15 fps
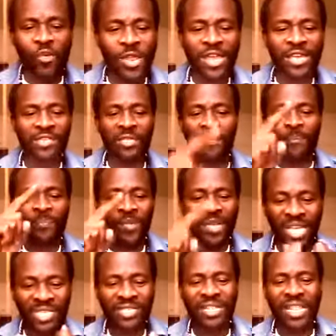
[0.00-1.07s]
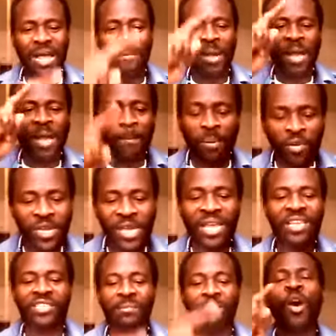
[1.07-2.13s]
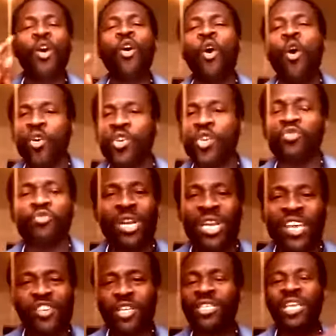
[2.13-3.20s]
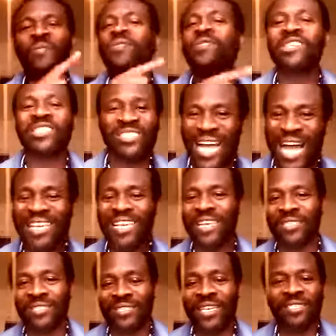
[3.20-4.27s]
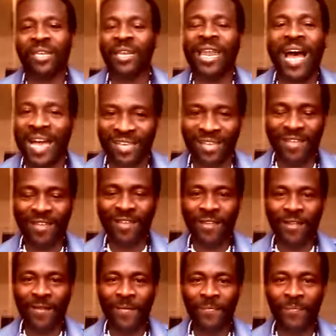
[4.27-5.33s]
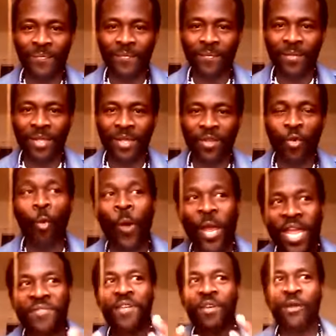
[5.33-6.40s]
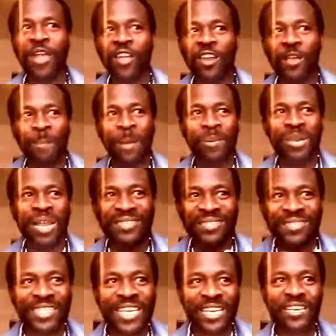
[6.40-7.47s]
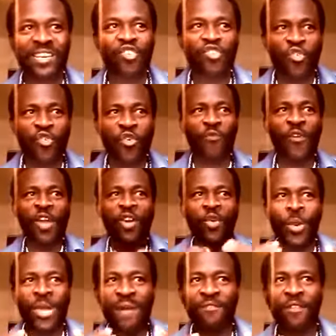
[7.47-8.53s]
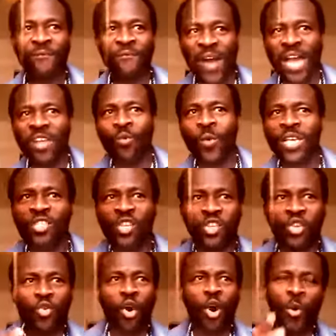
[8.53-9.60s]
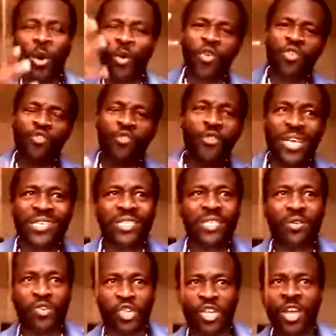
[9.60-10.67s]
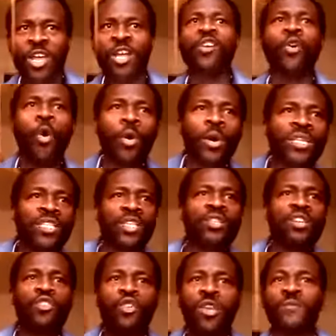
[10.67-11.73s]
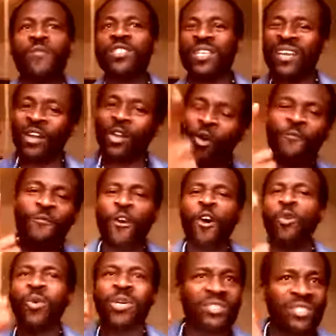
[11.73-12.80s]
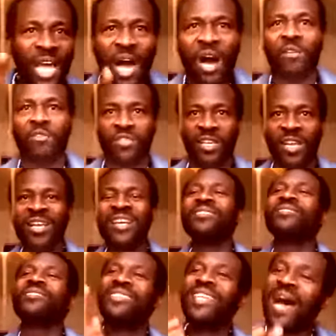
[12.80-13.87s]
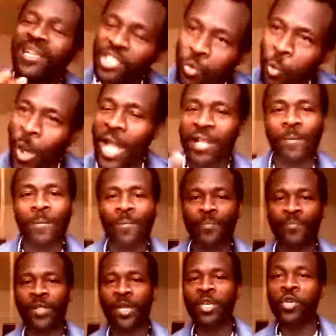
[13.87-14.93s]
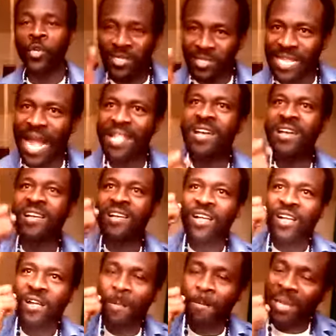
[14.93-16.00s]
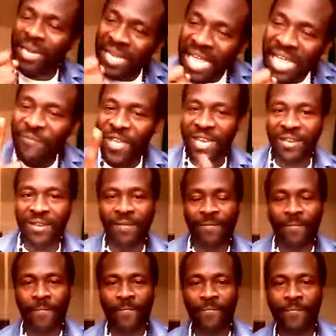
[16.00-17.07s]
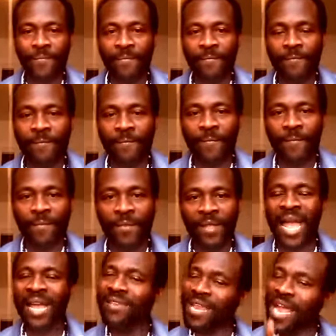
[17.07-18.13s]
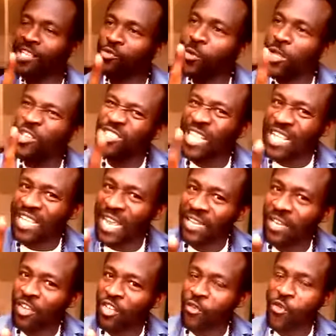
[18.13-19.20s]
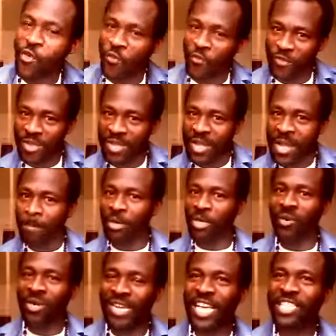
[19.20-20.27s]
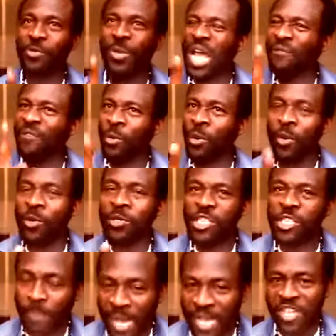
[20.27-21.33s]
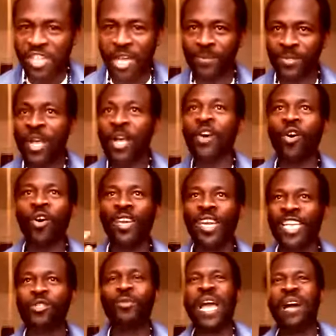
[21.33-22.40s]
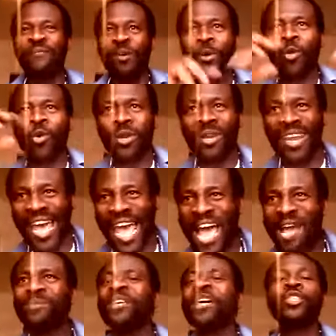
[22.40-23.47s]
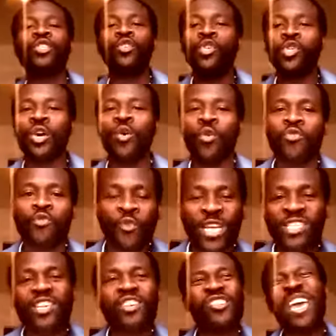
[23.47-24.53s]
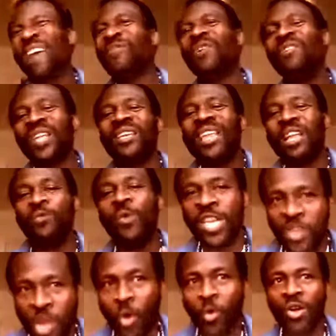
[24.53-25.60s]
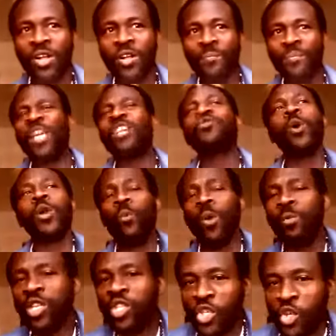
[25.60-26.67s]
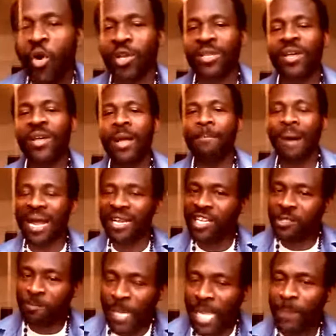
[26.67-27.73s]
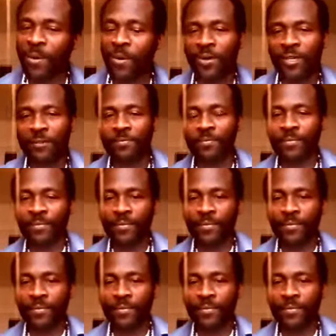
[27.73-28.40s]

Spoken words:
Judaism, Islam, Buddhism, all those religions, even science is a lie. We, the regular people that's seeking the truth, we have to find ways to do our own research, go into the universe and look for ourselves. That's when you start believing. And that's when you start getting the truth. But unless we have our own spaceships, unless we have our own labs to do the own research, everything that we know is what we were taught by these people.